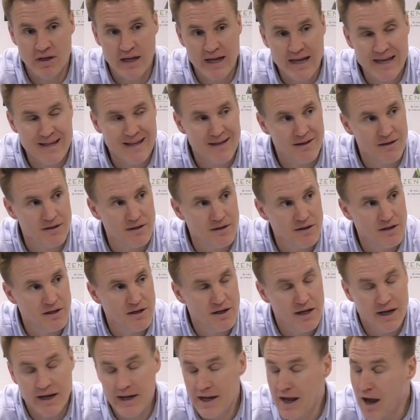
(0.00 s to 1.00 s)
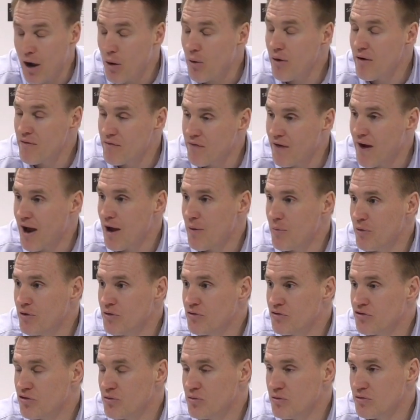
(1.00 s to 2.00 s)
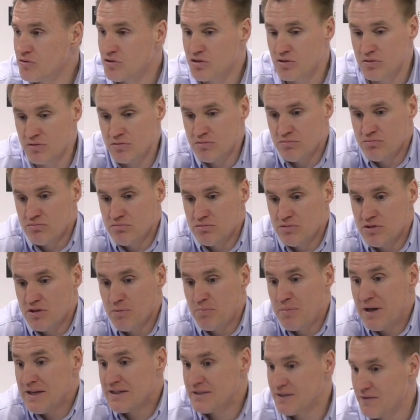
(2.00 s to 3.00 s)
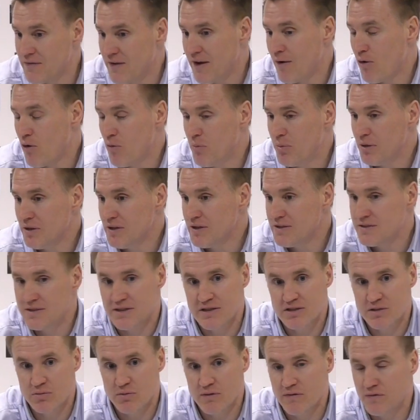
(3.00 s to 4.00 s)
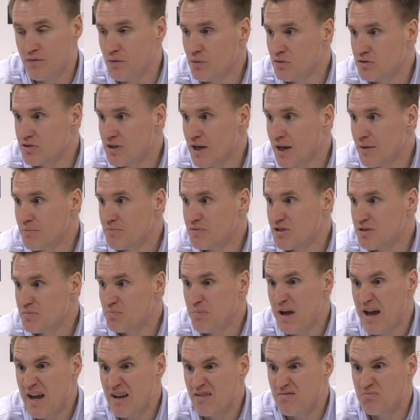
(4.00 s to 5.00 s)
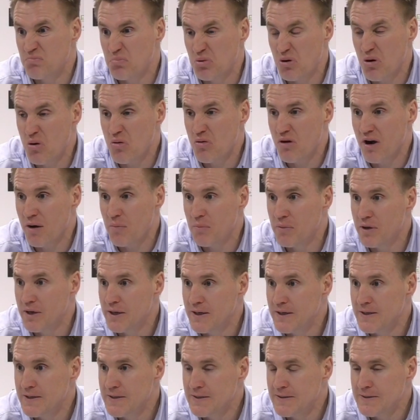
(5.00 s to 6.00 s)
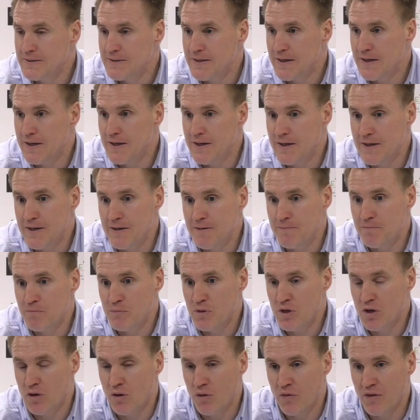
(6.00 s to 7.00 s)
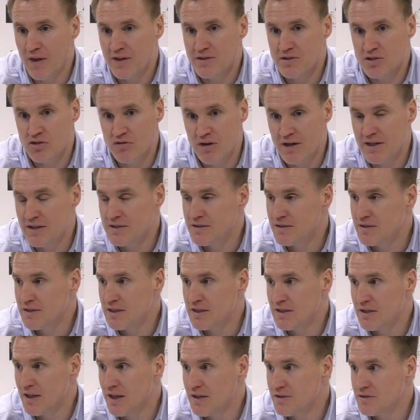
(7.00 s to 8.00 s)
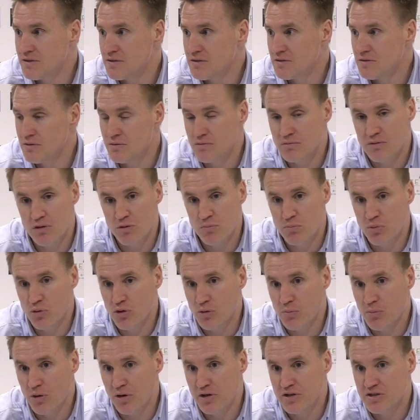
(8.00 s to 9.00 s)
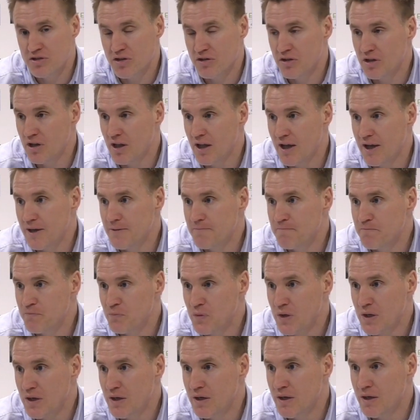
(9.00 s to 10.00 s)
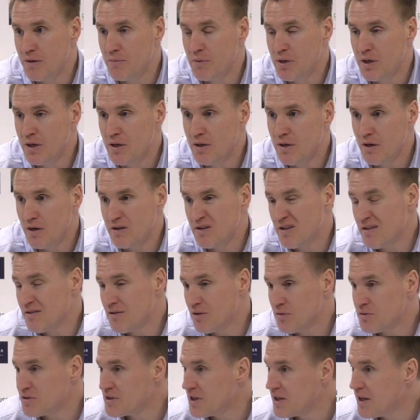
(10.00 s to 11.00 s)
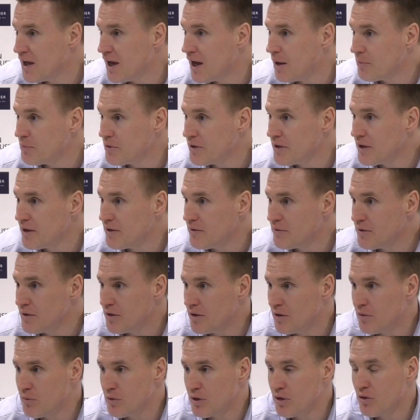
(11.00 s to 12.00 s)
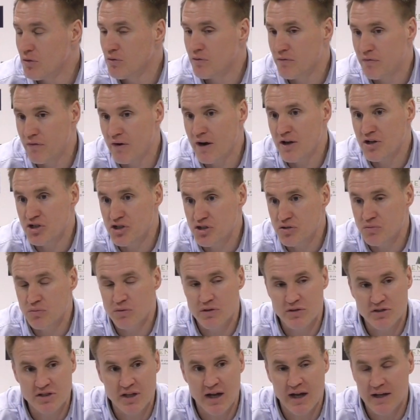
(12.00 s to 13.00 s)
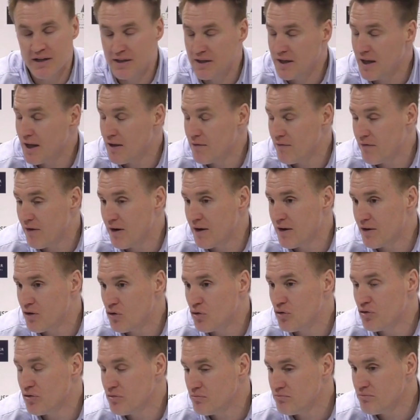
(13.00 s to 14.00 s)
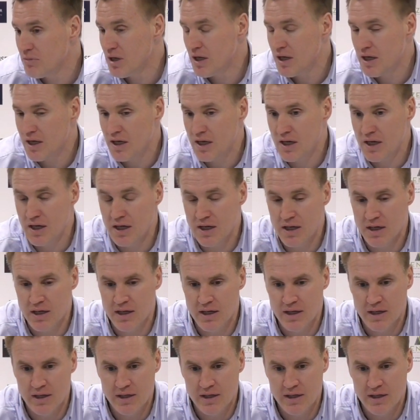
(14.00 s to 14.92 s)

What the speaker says: in our environment to the best of our abilities, to a full time spec and program. You know, and that's credit to these lads who put the bodies on the line. It didn't do us any harm, did it? You know, we looked fresh. We started the game very good, and